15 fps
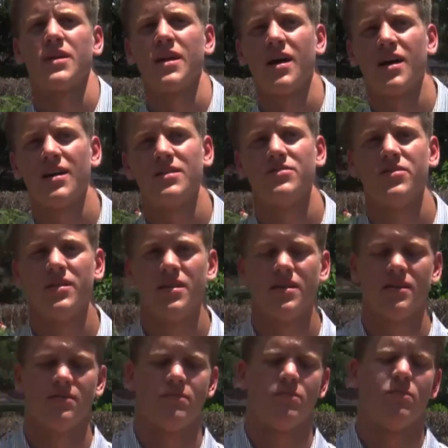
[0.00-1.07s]
God's
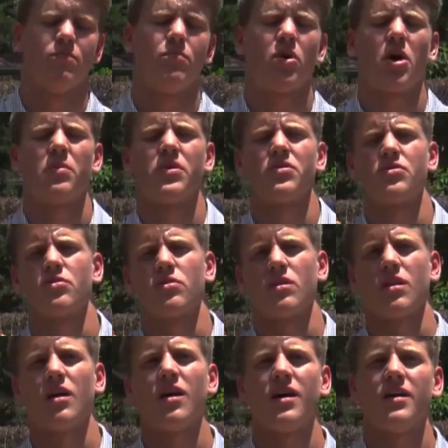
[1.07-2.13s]
really brought me through a
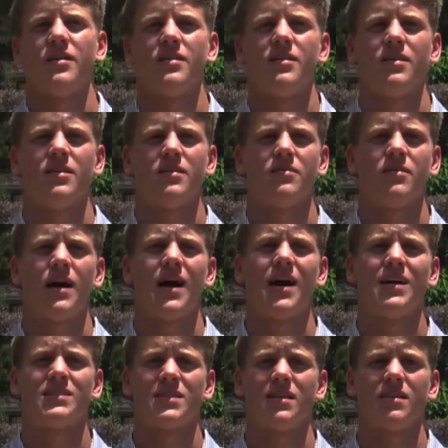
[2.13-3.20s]
lot of
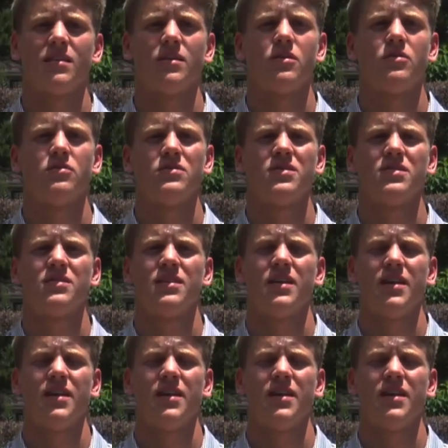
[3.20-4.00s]
highs and lows,